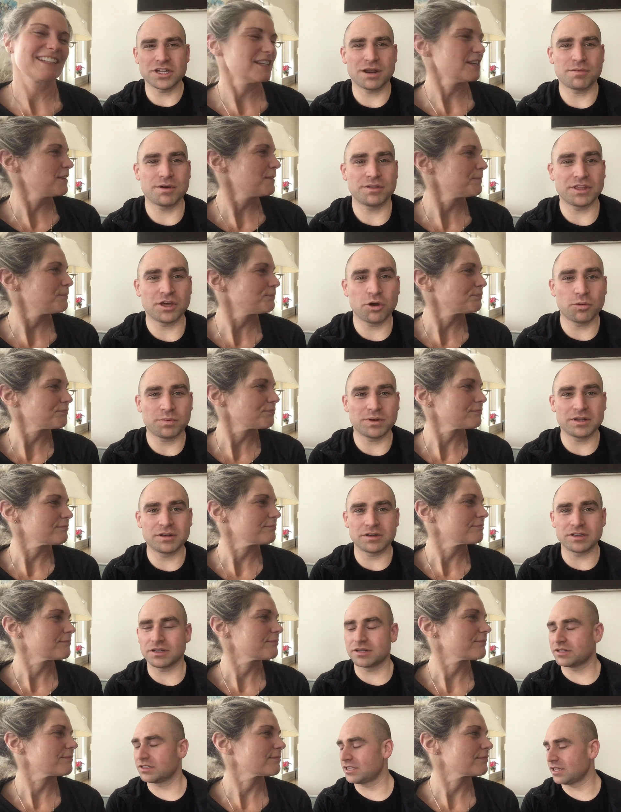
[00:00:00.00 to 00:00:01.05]
Speaker 1: talking about the
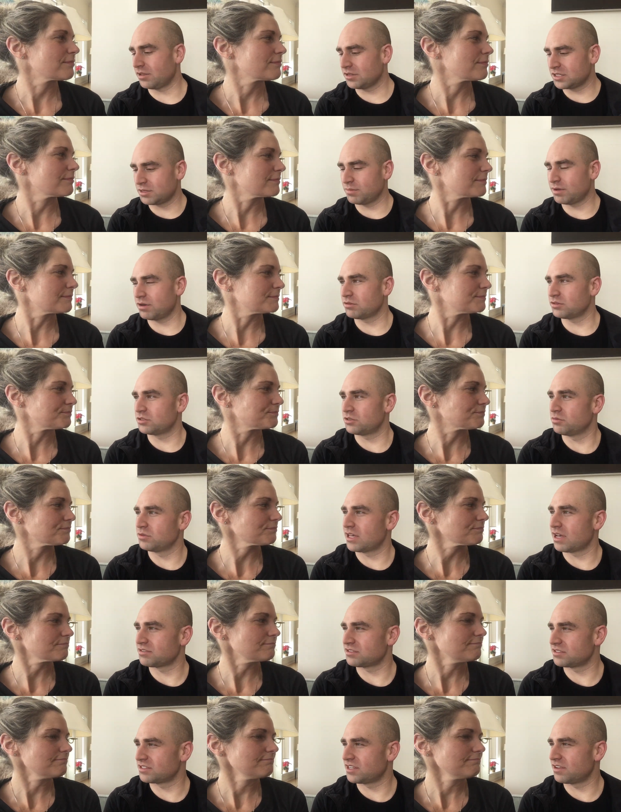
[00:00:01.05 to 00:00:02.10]
open. Tell us about
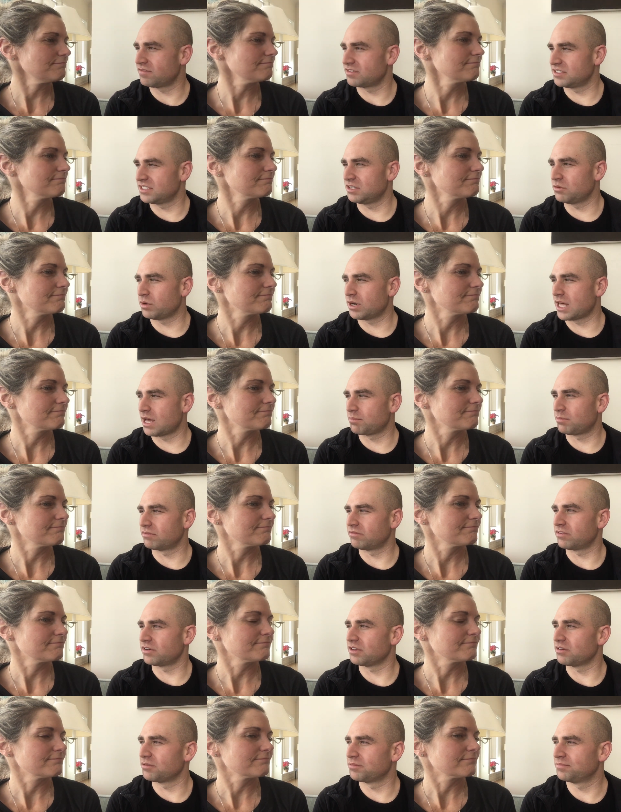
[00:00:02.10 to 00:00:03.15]
2017. What happened
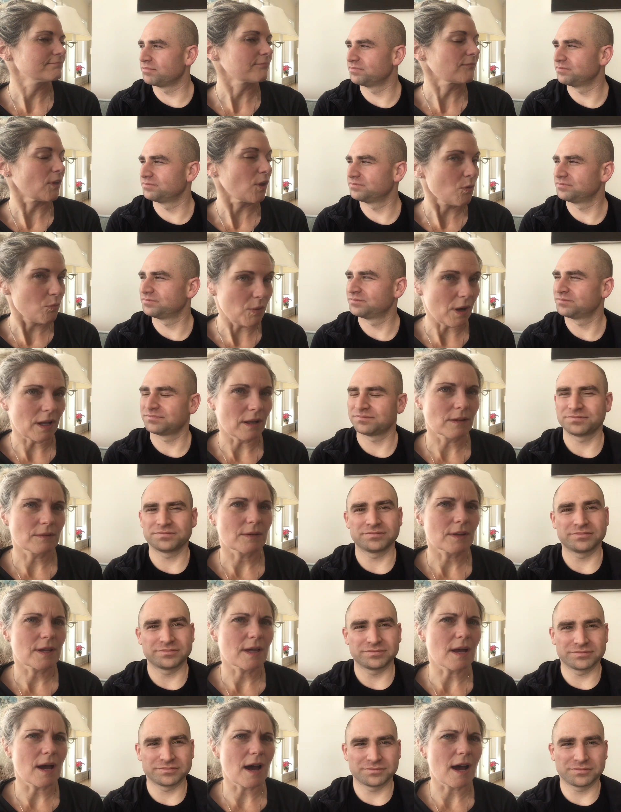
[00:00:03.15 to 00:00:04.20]
for you?
Speaker 2: Well,
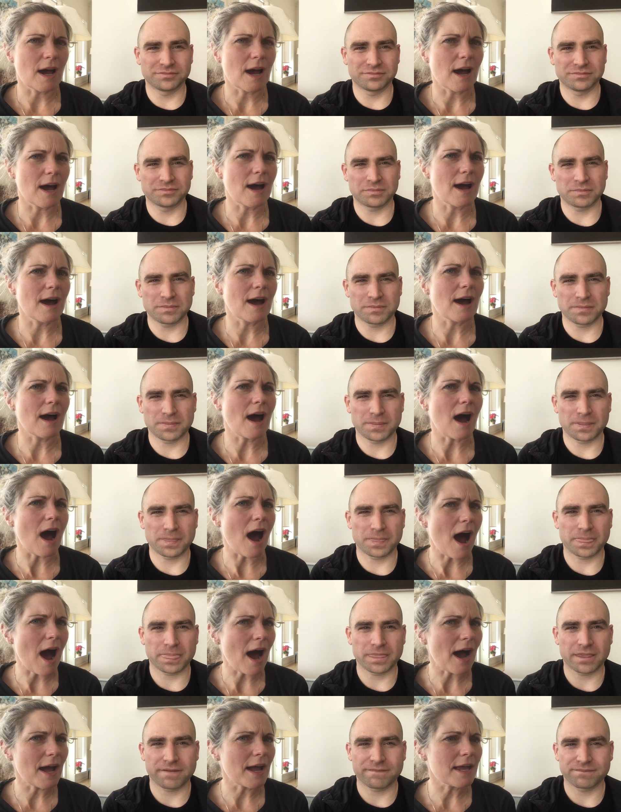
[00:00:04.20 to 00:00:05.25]
uh,
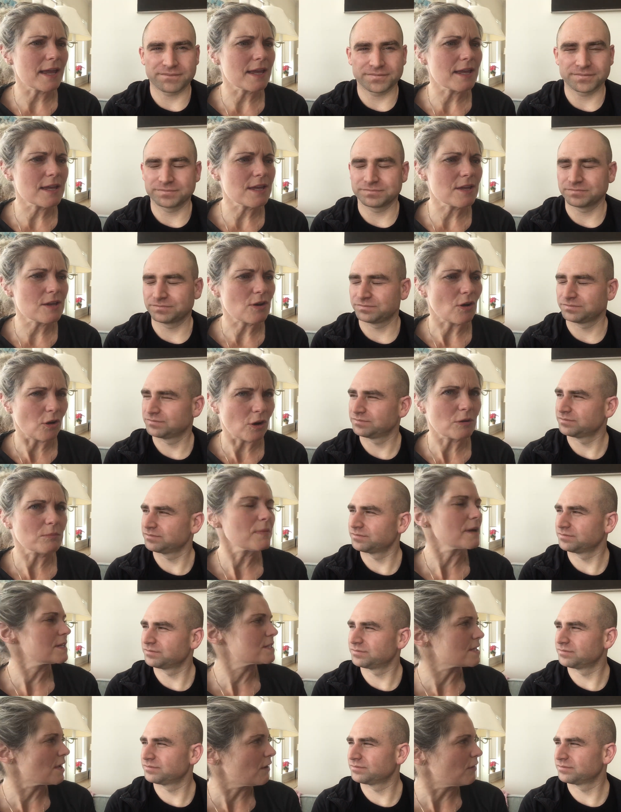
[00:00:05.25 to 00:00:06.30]
I hurt
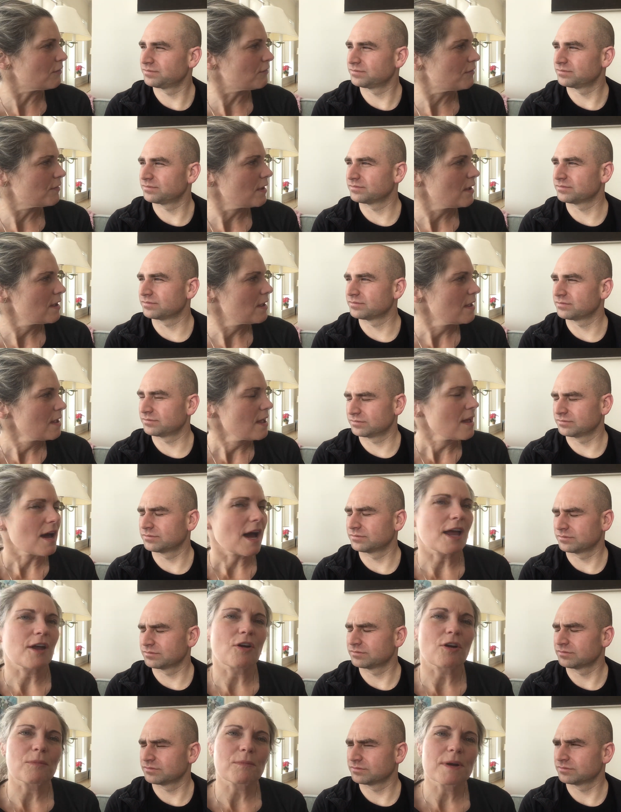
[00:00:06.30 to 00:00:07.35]
myself.
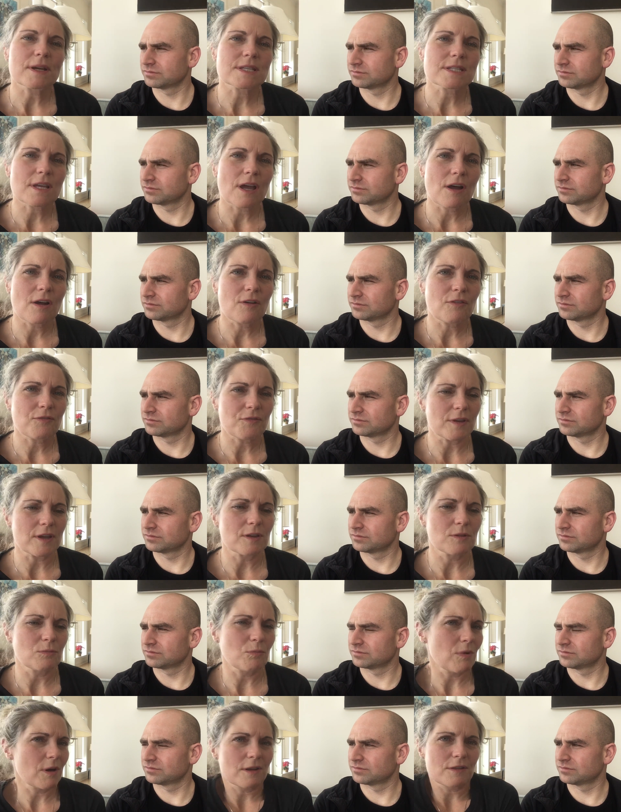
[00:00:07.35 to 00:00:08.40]
I hurt myself
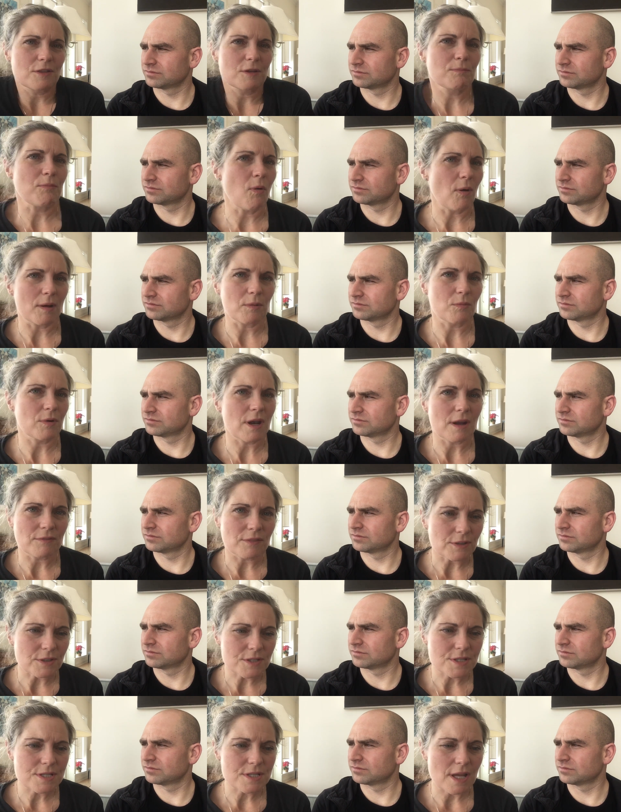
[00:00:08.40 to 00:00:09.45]
in one of the point
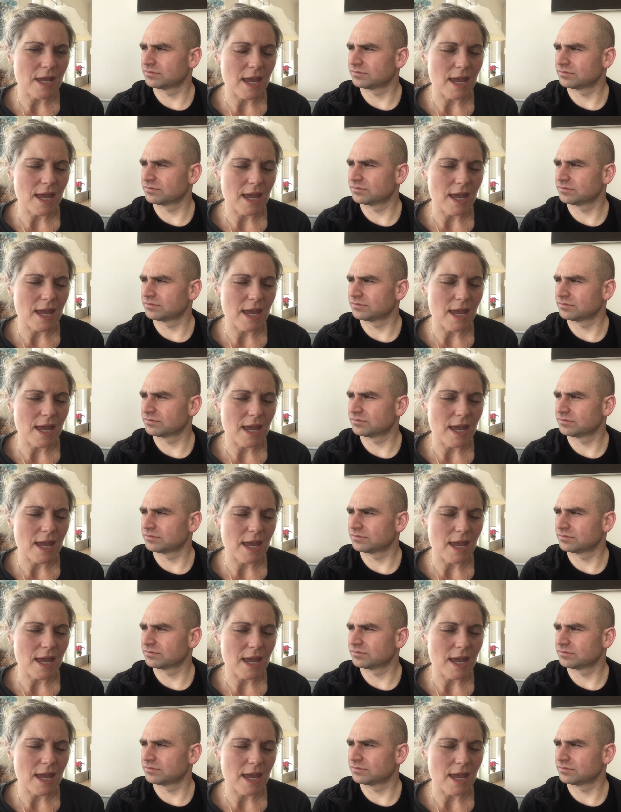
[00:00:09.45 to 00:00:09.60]
whatevers,